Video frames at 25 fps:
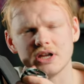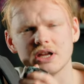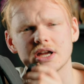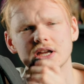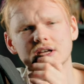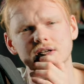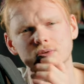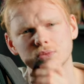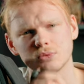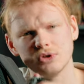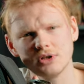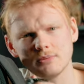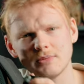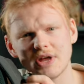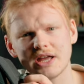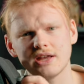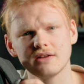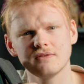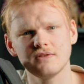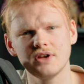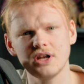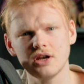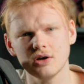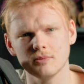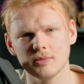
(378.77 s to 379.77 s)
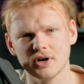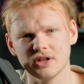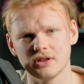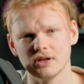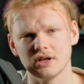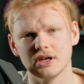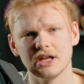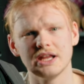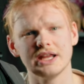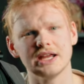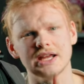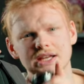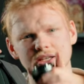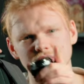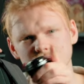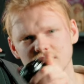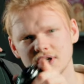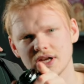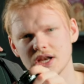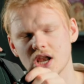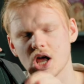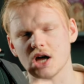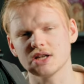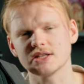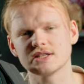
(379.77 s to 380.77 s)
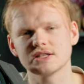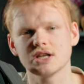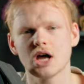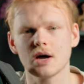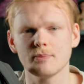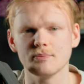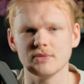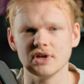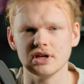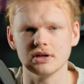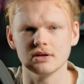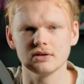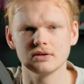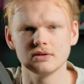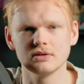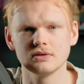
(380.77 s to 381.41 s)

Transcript: and I will make a video about that, and you cannot stop me.